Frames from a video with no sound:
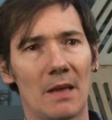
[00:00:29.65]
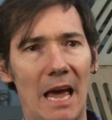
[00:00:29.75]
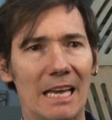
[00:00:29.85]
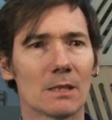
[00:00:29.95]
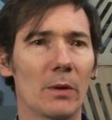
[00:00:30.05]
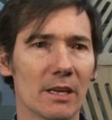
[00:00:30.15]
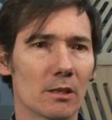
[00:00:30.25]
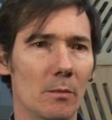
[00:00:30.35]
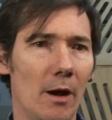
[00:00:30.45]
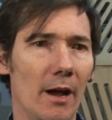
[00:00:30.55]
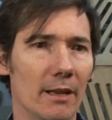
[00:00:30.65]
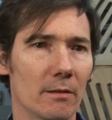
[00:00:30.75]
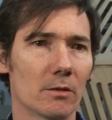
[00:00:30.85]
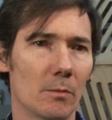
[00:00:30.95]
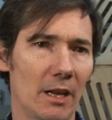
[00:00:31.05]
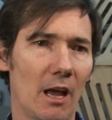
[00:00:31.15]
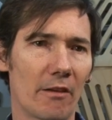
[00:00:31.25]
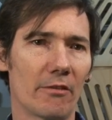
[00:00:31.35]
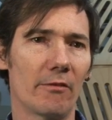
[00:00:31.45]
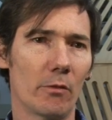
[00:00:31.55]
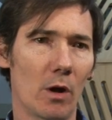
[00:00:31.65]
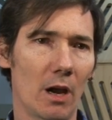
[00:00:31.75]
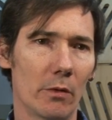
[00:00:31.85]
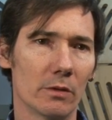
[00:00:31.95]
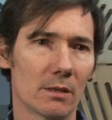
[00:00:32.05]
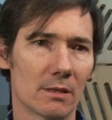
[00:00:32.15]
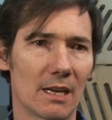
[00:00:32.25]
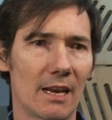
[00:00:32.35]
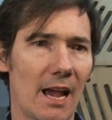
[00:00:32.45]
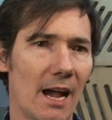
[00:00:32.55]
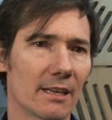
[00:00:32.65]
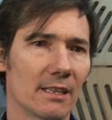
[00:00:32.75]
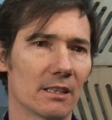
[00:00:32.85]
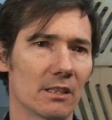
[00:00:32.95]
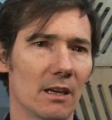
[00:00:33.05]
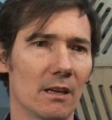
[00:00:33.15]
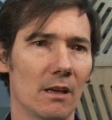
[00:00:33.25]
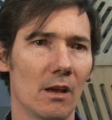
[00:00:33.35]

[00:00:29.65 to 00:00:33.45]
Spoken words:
aspect to my life, even while I was studying architecture.